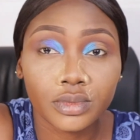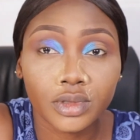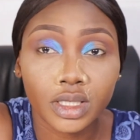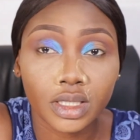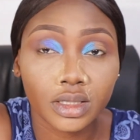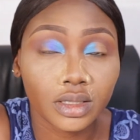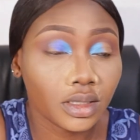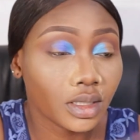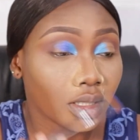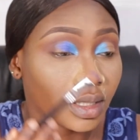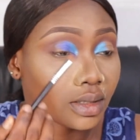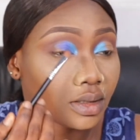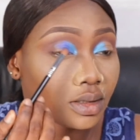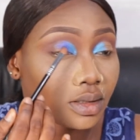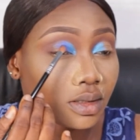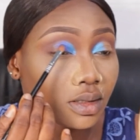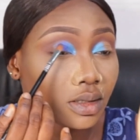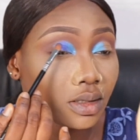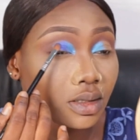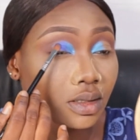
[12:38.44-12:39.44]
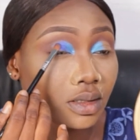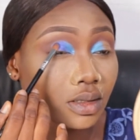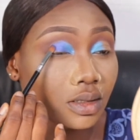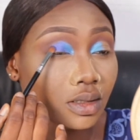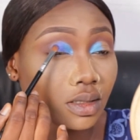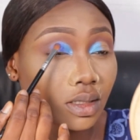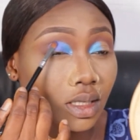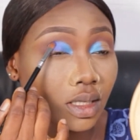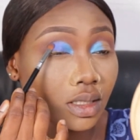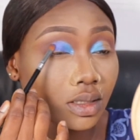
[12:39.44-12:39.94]
Can you guys see
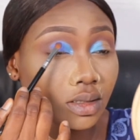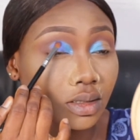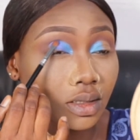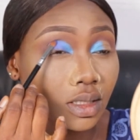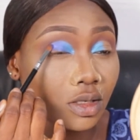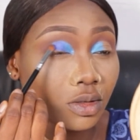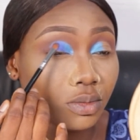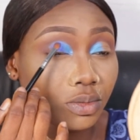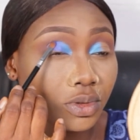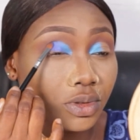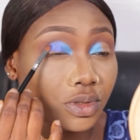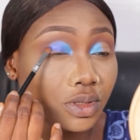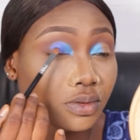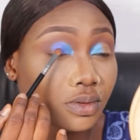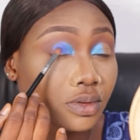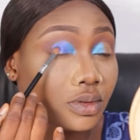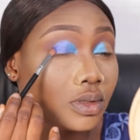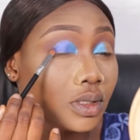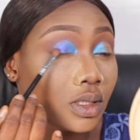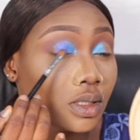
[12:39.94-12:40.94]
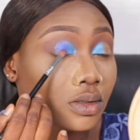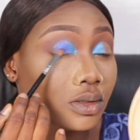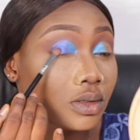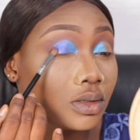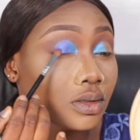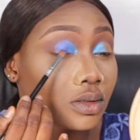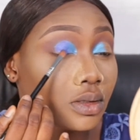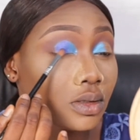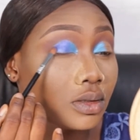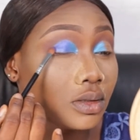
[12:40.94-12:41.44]
that, how beautiful that
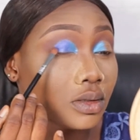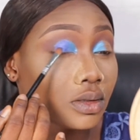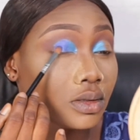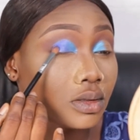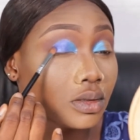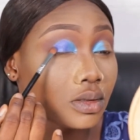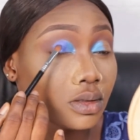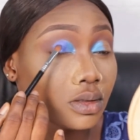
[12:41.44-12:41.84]
just looks?